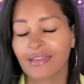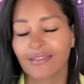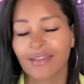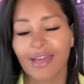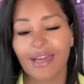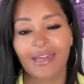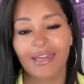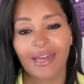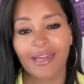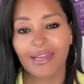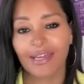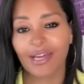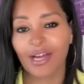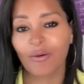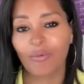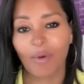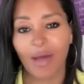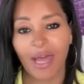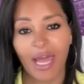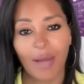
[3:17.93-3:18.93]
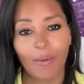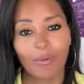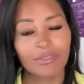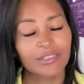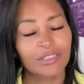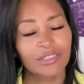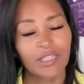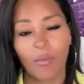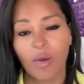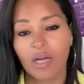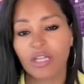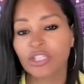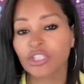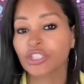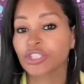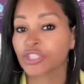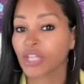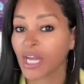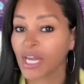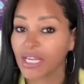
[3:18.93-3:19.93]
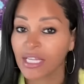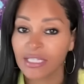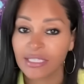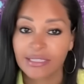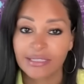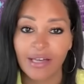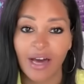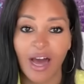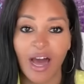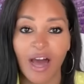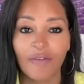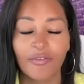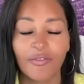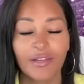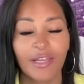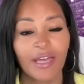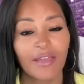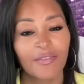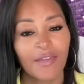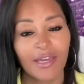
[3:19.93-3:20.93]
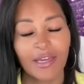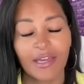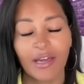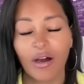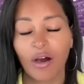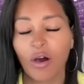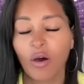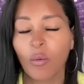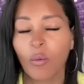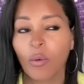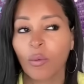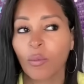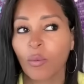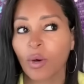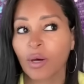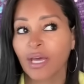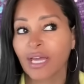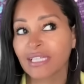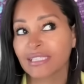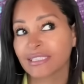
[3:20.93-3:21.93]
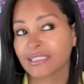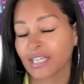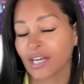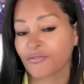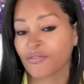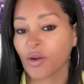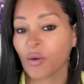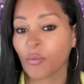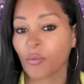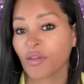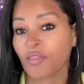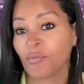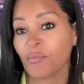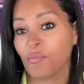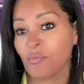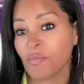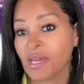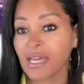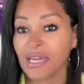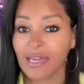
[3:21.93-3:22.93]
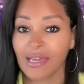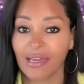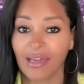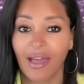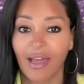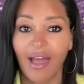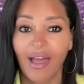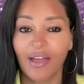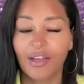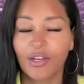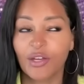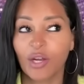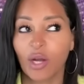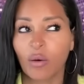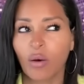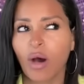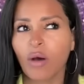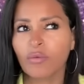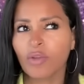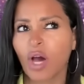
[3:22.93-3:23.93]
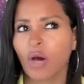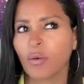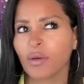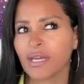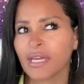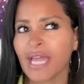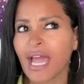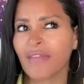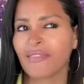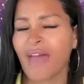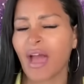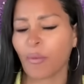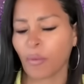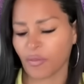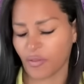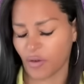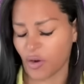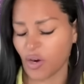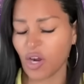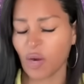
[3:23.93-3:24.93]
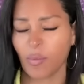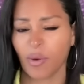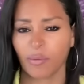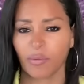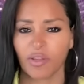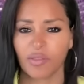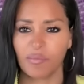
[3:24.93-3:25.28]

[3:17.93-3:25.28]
they're getting away with so much shady stuff. And they think, oh, well, it's different with me. You know, oh no, he had that with her, but with